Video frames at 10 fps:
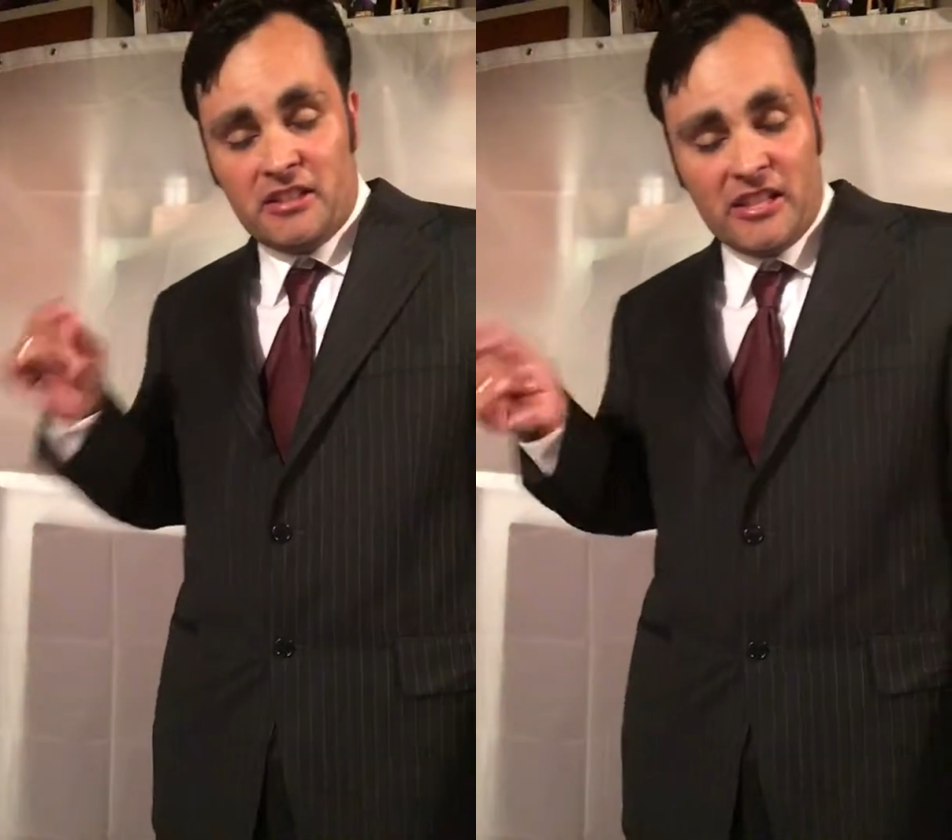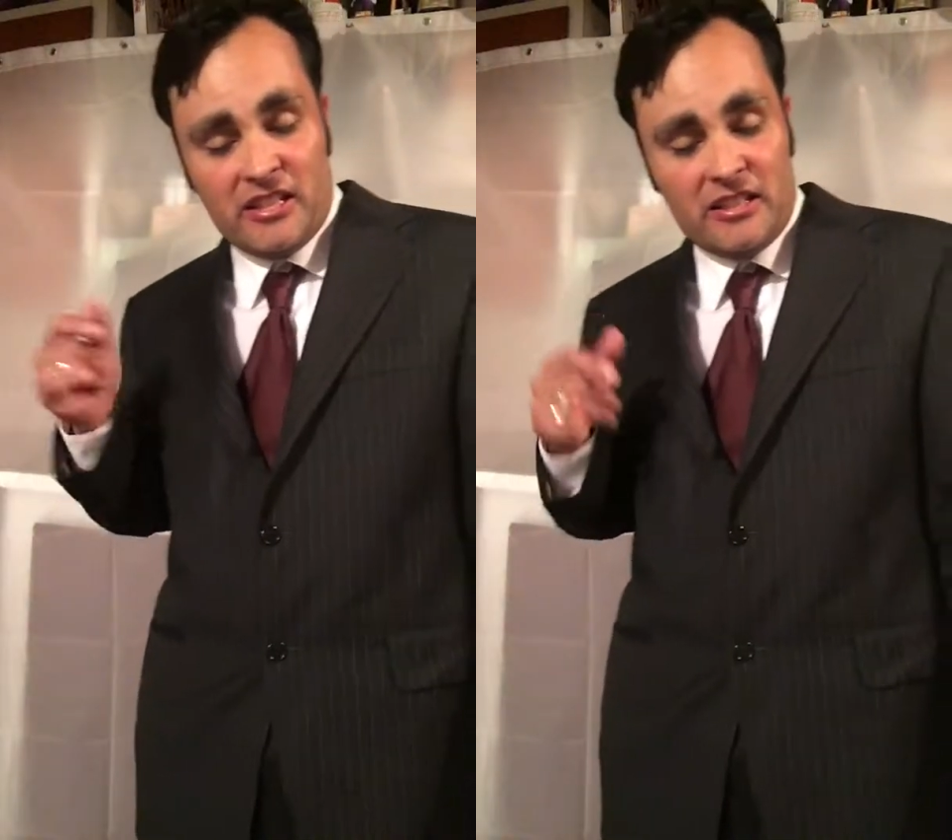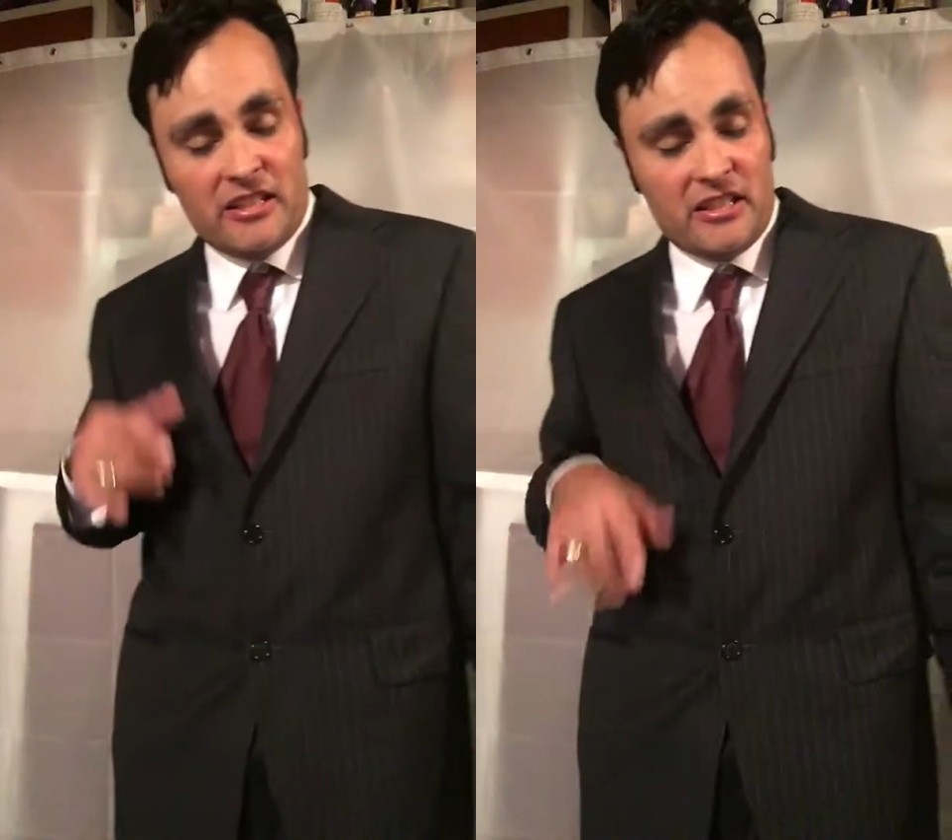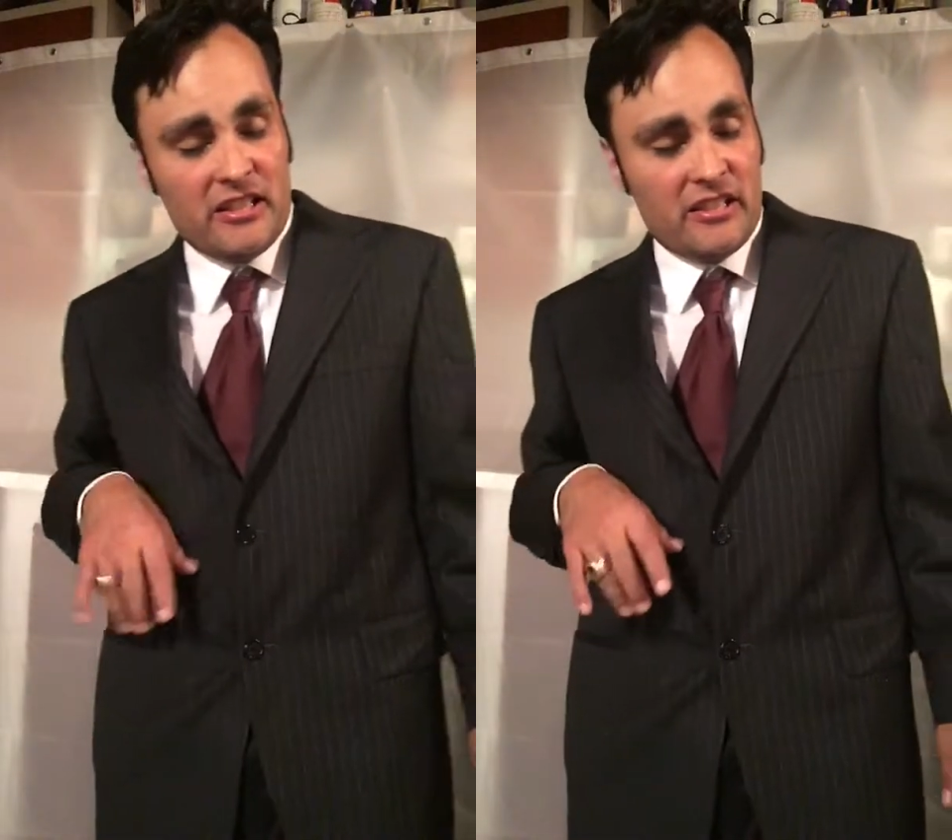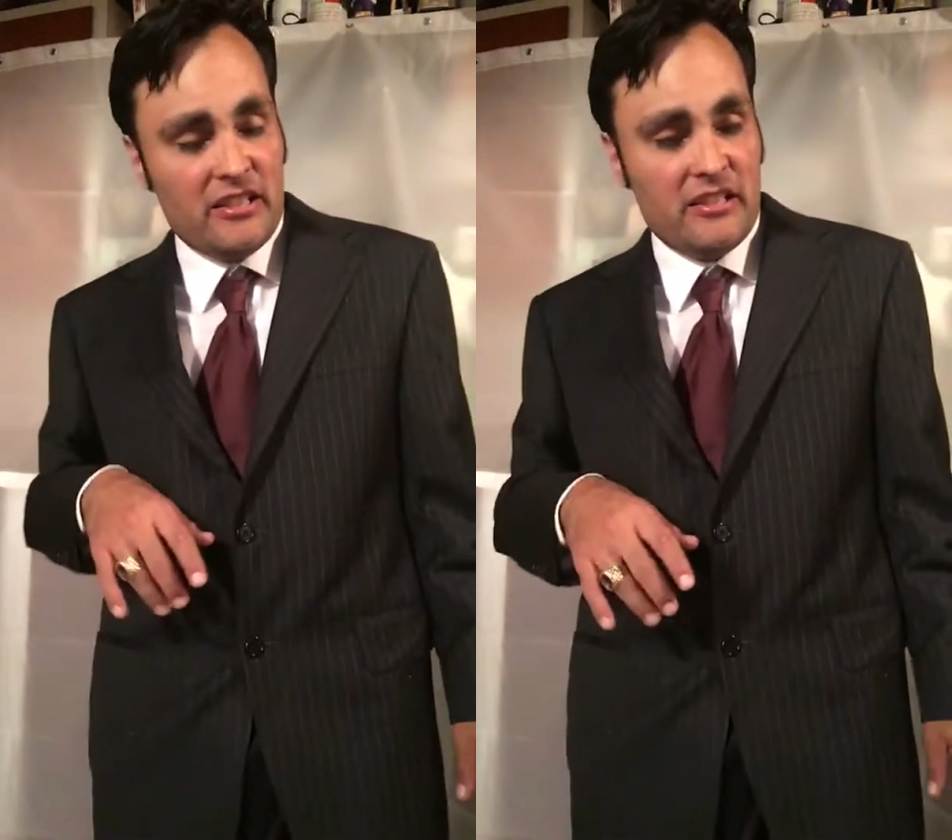
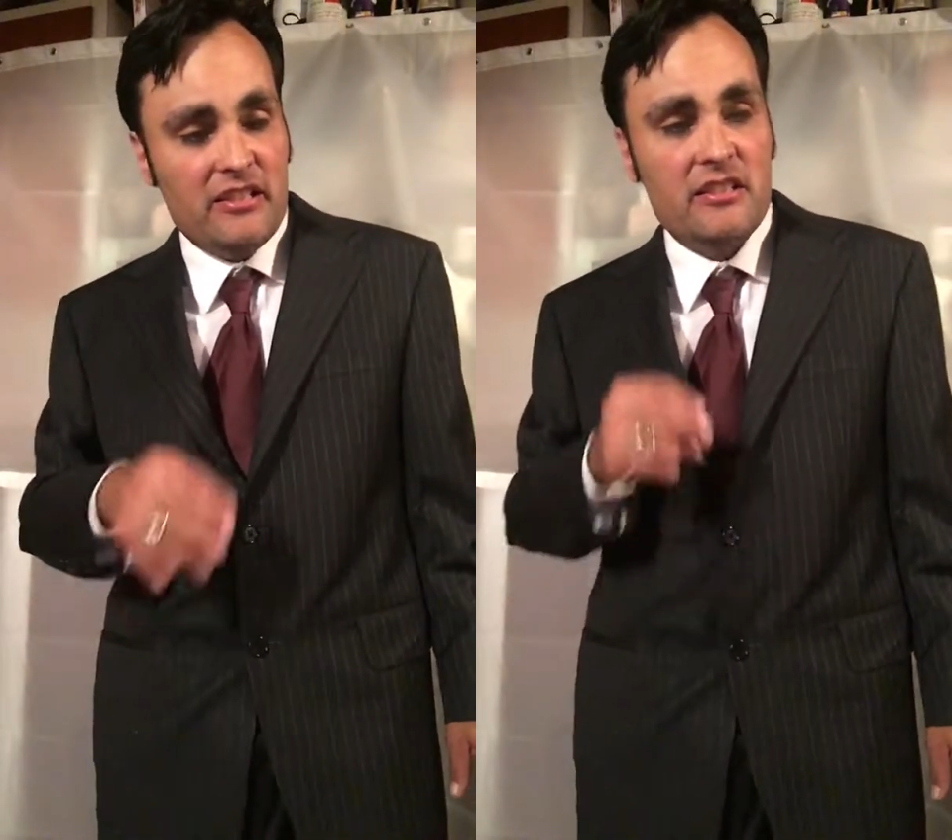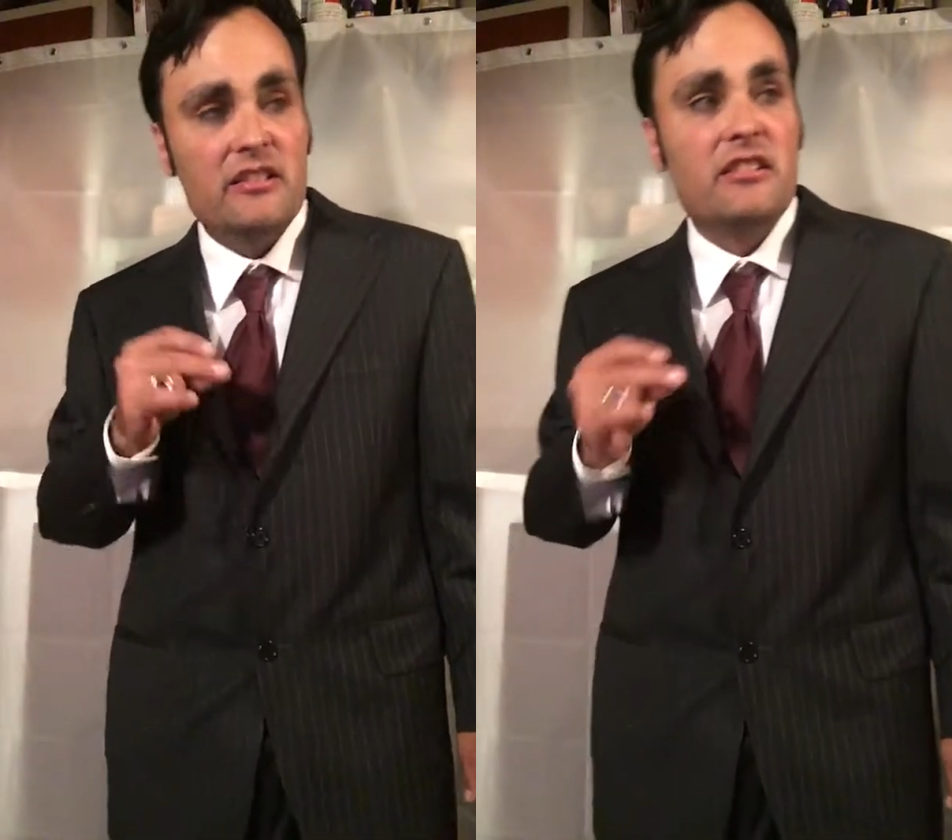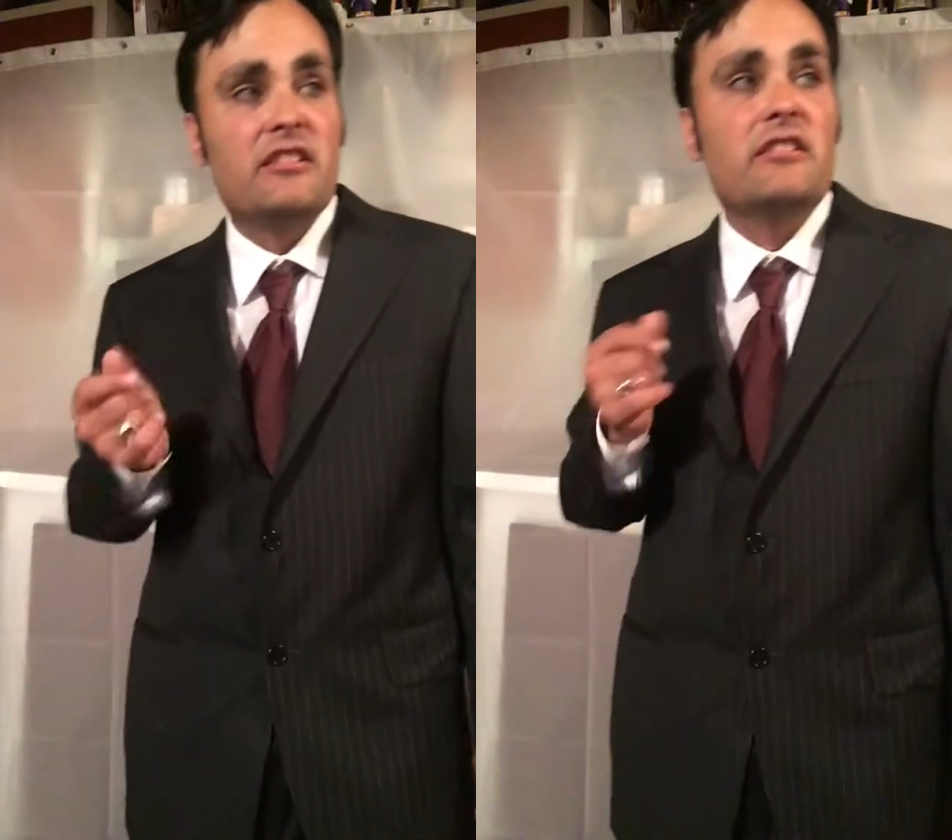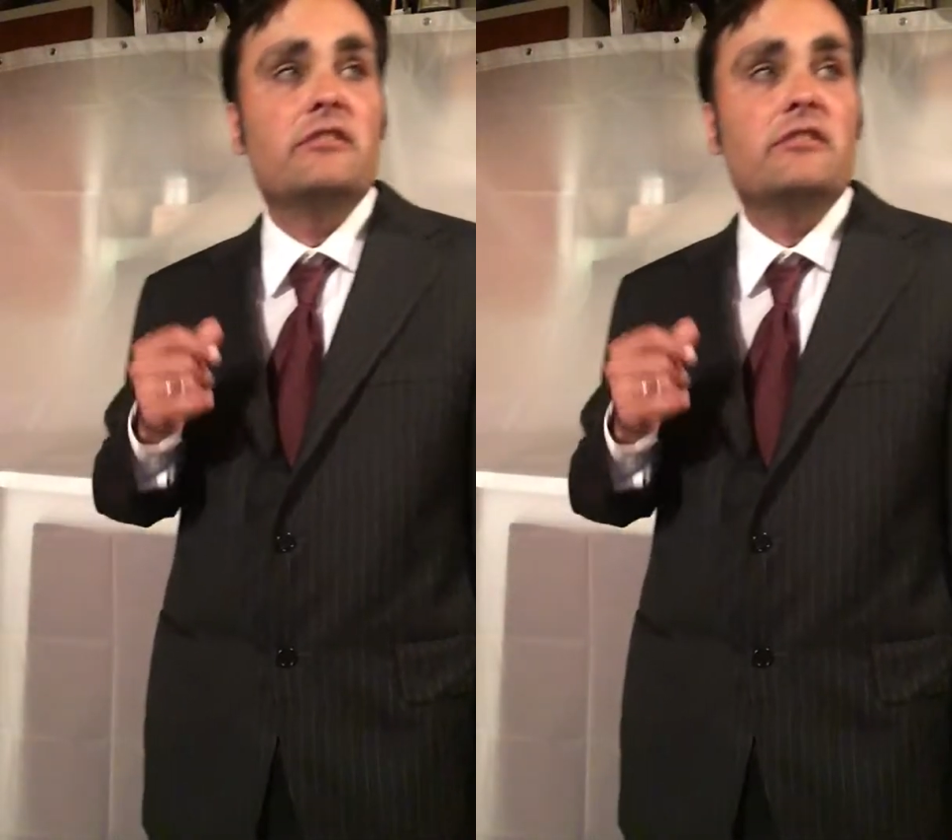king.